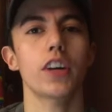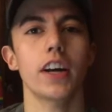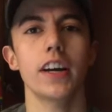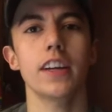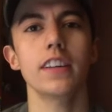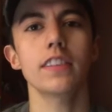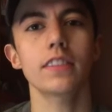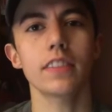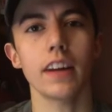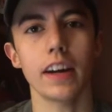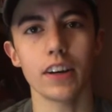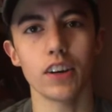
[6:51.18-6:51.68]

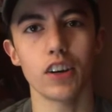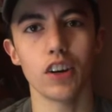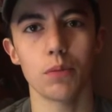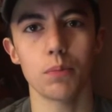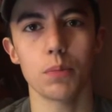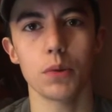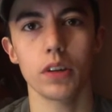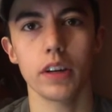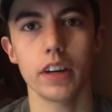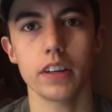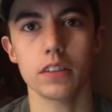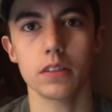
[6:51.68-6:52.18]
guys, I
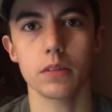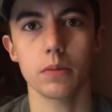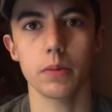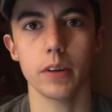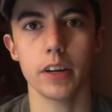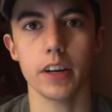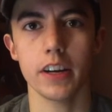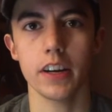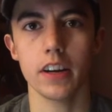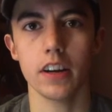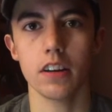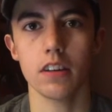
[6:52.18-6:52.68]
hope you liked the
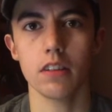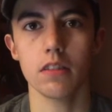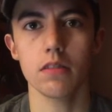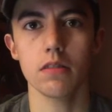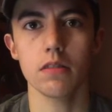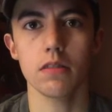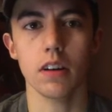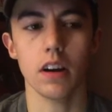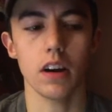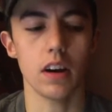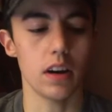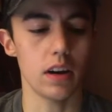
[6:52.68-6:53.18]

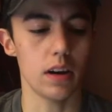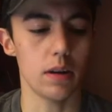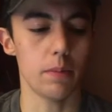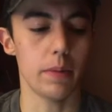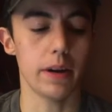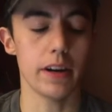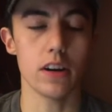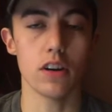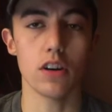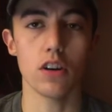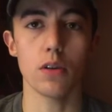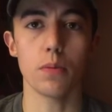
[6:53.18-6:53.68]
video.
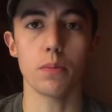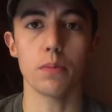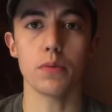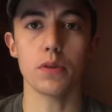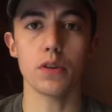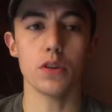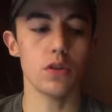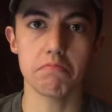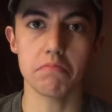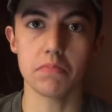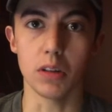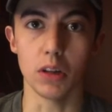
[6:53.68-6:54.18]
I hope
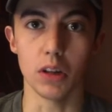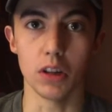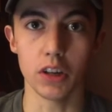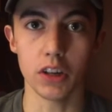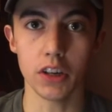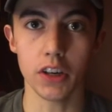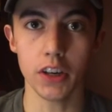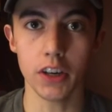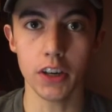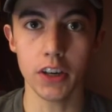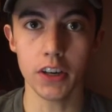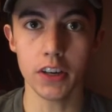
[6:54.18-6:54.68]
you
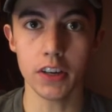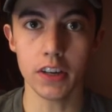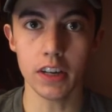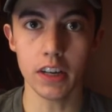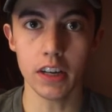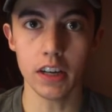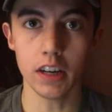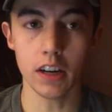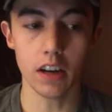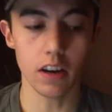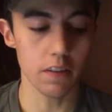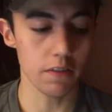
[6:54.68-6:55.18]

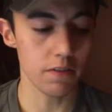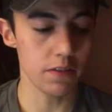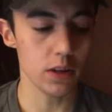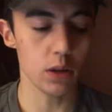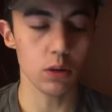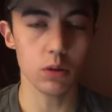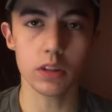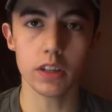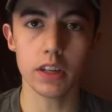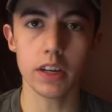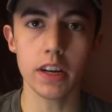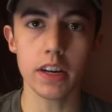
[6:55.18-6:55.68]
learned a
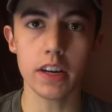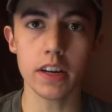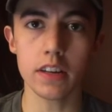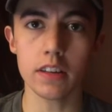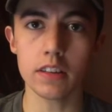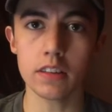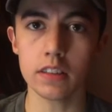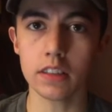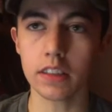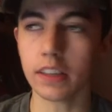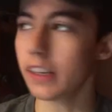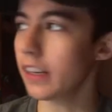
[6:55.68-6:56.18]
few
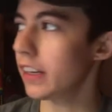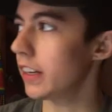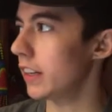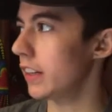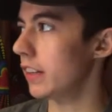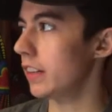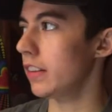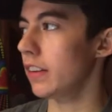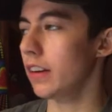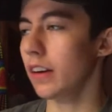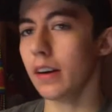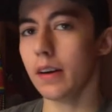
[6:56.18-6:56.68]
things
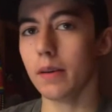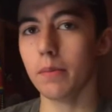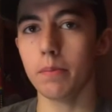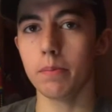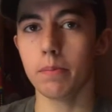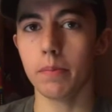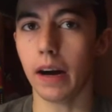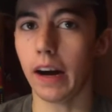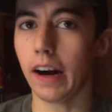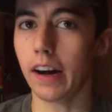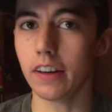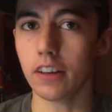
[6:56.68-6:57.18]
in
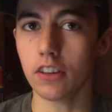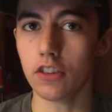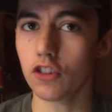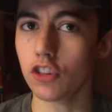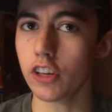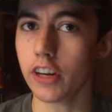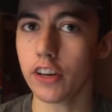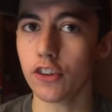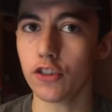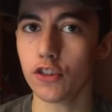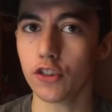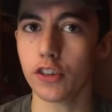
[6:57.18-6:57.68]
how to
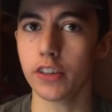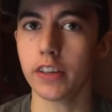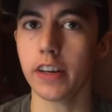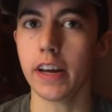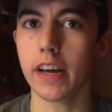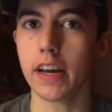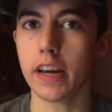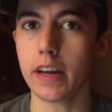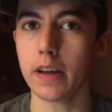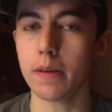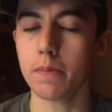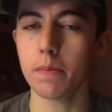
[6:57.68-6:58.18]
change your
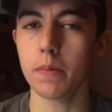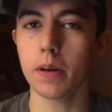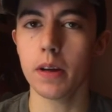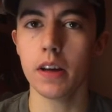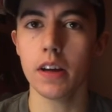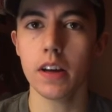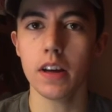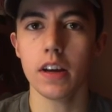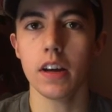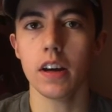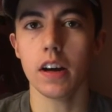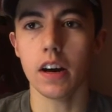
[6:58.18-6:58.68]
name,
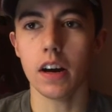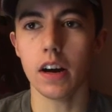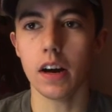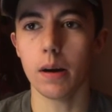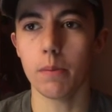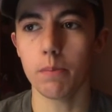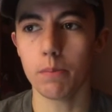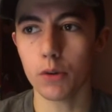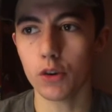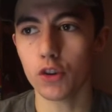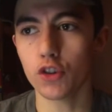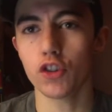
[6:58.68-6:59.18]

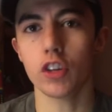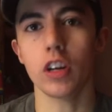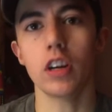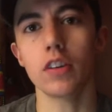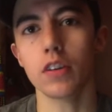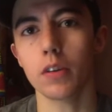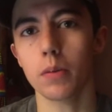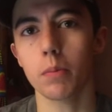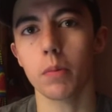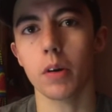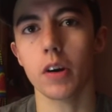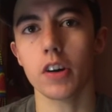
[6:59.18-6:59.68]
your
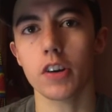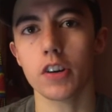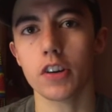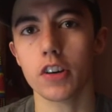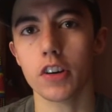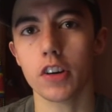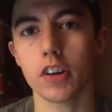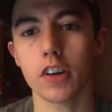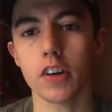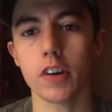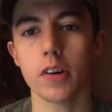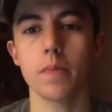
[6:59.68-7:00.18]
gender
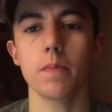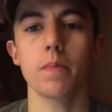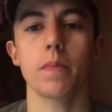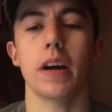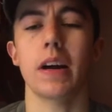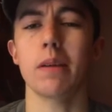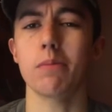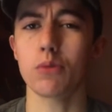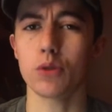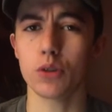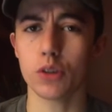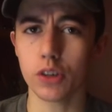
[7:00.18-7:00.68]
marker.
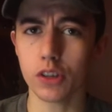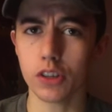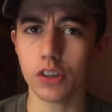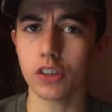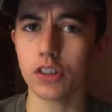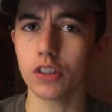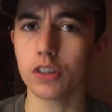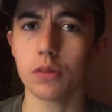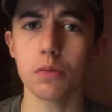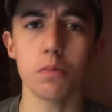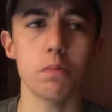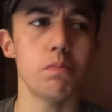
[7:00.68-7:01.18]
I'm sure
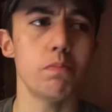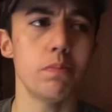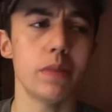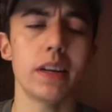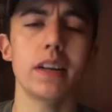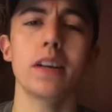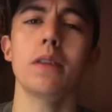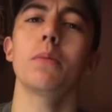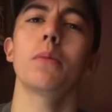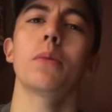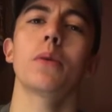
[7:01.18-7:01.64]
there's many